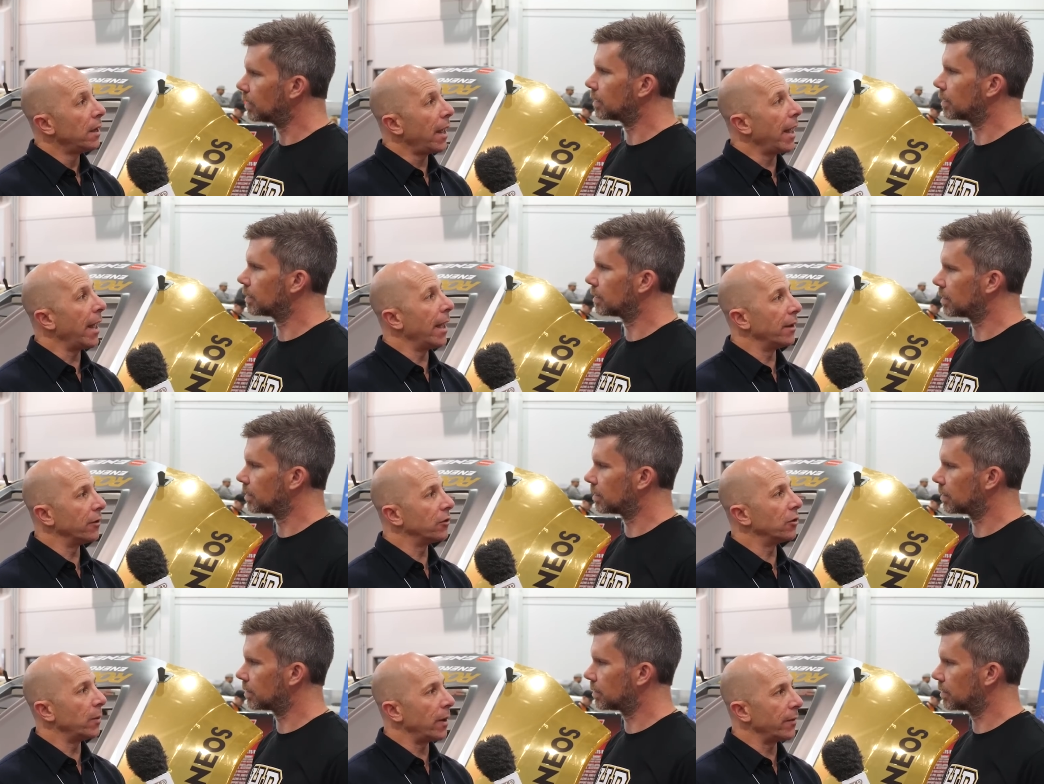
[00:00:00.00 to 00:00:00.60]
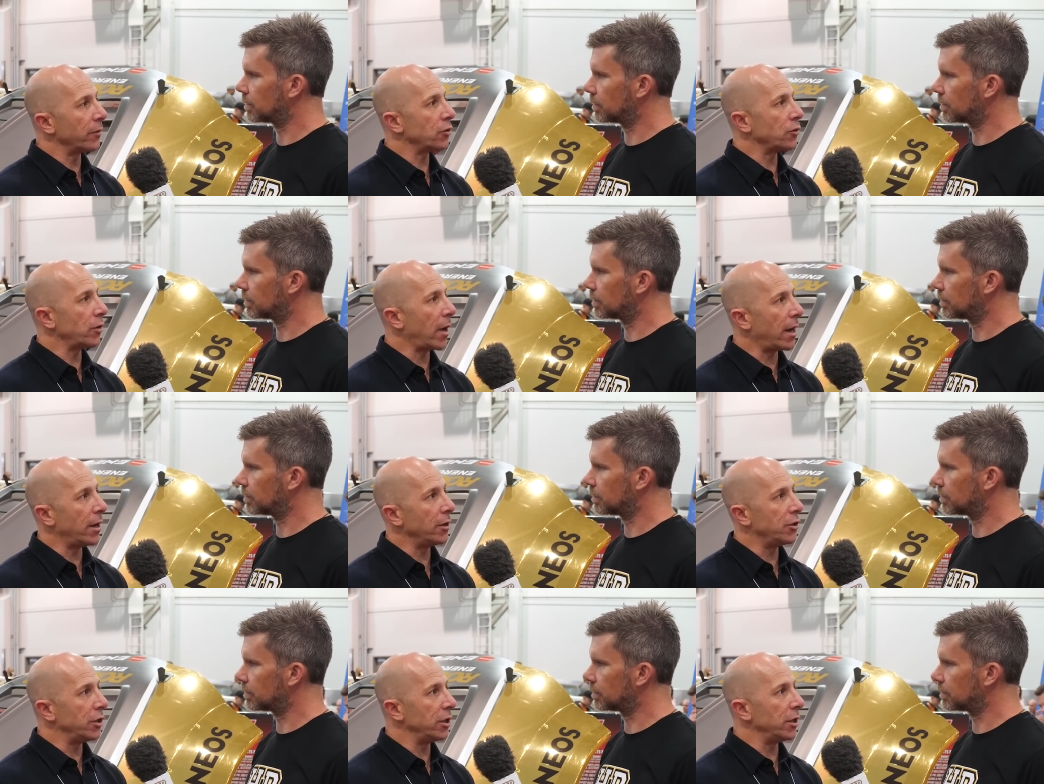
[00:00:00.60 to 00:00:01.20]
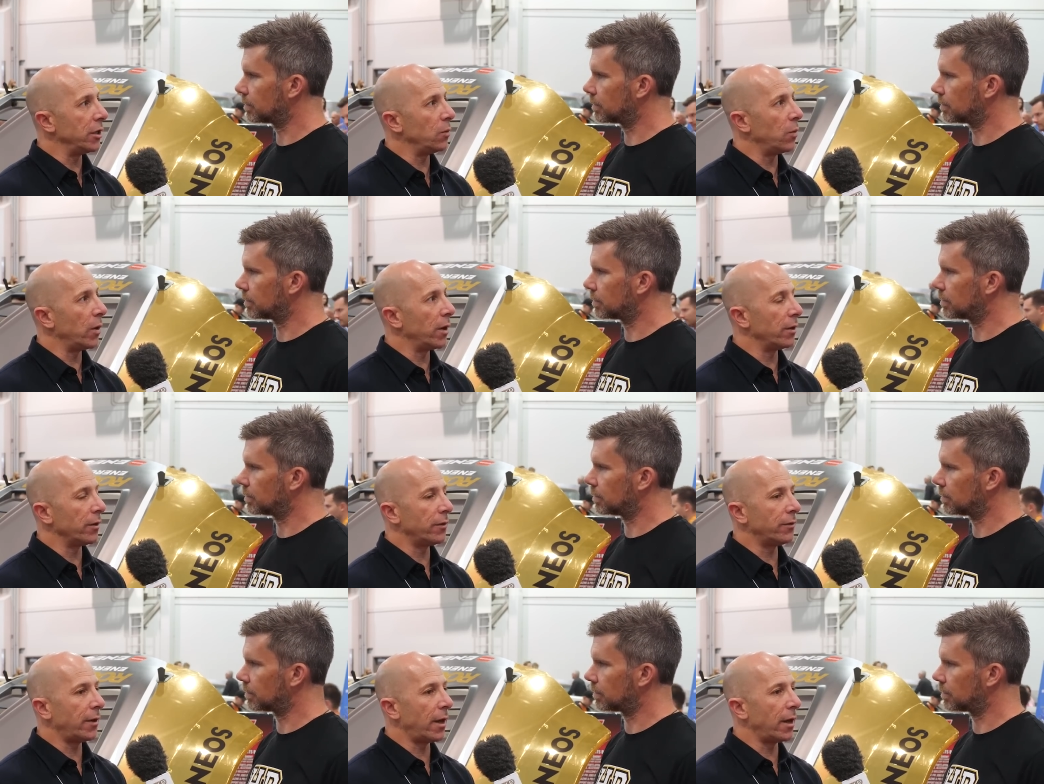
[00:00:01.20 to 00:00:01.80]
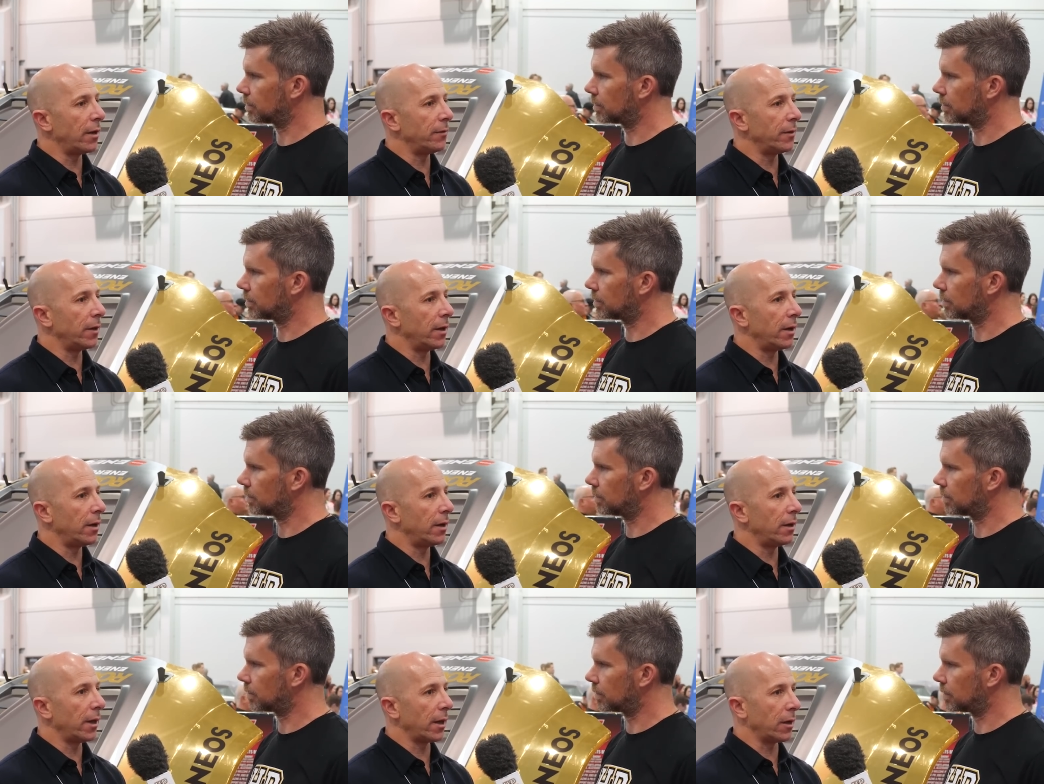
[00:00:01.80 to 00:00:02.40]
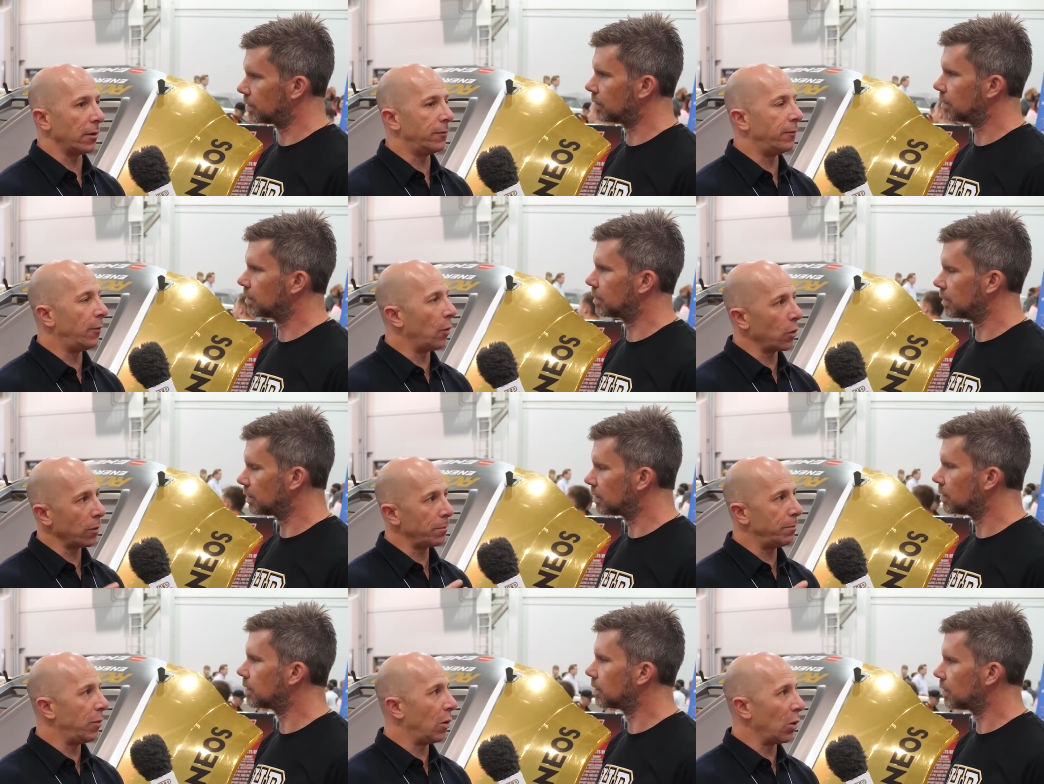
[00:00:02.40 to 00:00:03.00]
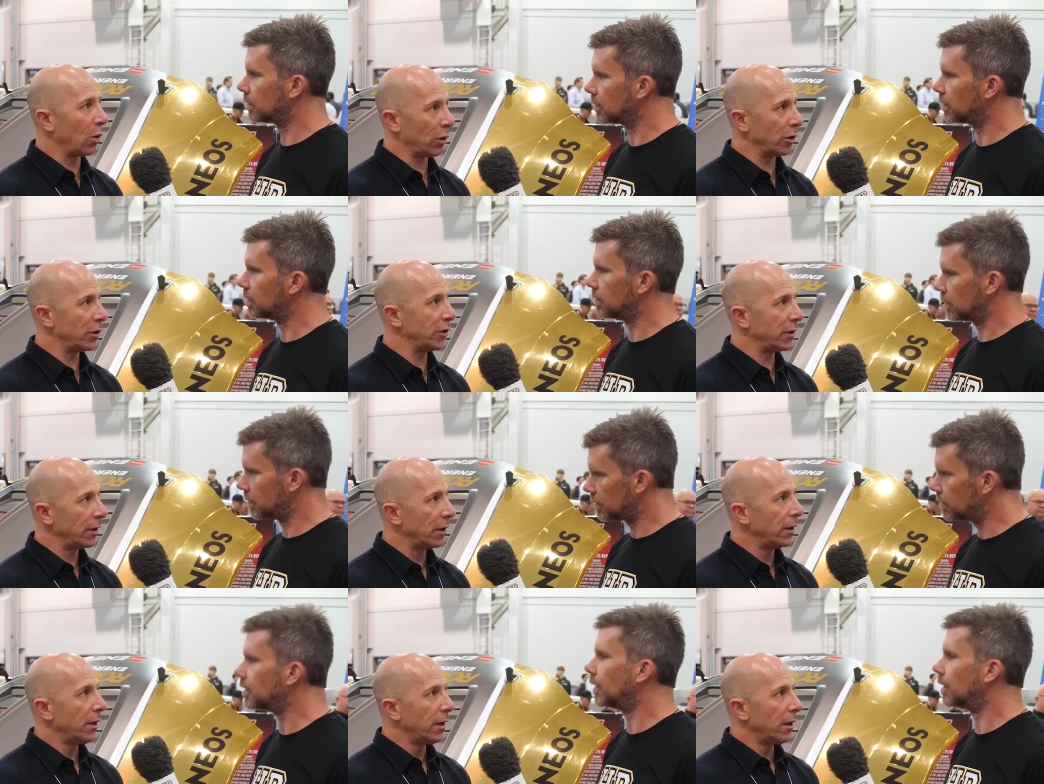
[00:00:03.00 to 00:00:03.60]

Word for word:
Speaker 1: And so we have a strategy where instead of a, like a four port